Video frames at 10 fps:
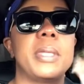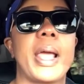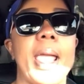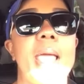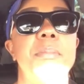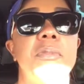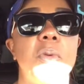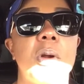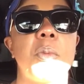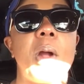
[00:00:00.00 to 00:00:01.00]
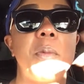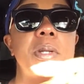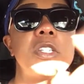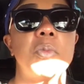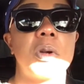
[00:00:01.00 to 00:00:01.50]
that I had before where I
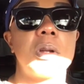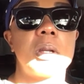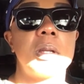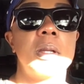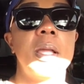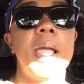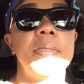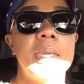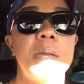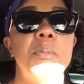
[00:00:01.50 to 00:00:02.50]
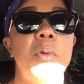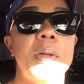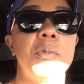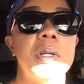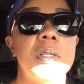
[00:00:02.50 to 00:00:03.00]
went to work and the end
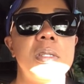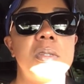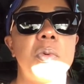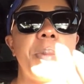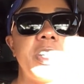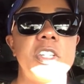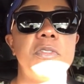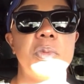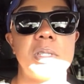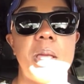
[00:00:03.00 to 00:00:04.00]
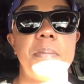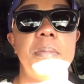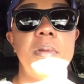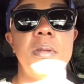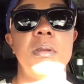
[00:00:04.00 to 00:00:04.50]
point was when my shift was up
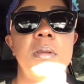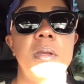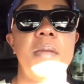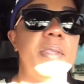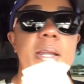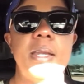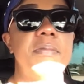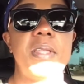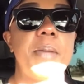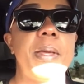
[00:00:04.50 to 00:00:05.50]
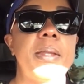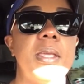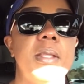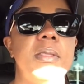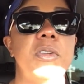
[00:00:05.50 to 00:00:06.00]
and then I didn't think about it
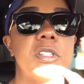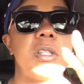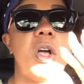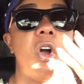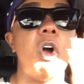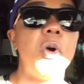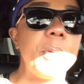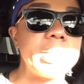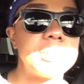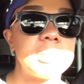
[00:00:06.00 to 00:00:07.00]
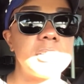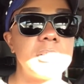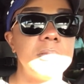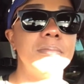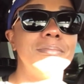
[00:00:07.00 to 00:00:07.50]
again. There's always
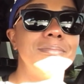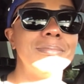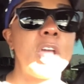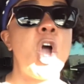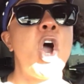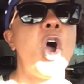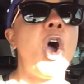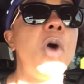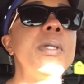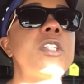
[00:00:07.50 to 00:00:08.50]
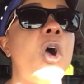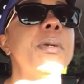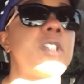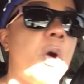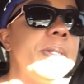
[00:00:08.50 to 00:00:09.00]
always,
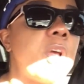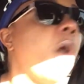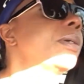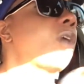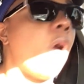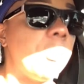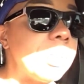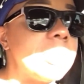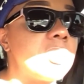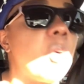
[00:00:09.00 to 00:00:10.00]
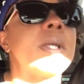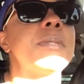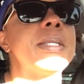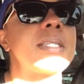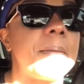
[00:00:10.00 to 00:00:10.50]
always, always, always, always going
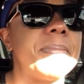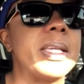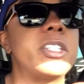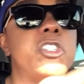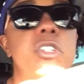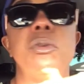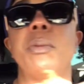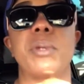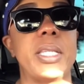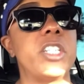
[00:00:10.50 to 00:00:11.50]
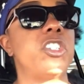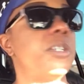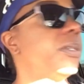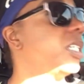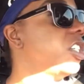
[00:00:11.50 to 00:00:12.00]
to be something to do in
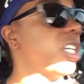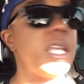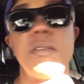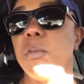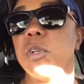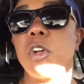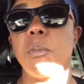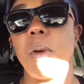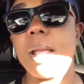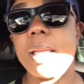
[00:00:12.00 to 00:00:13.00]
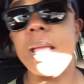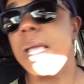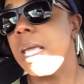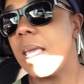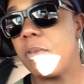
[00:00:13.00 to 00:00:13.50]
relationship to teaching. Even when you're on break,
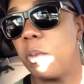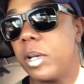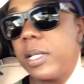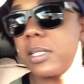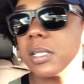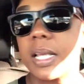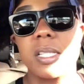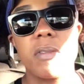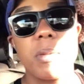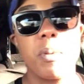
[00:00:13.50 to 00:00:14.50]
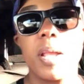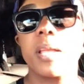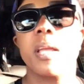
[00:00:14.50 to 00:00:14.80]
even when it's Thanksgiving break,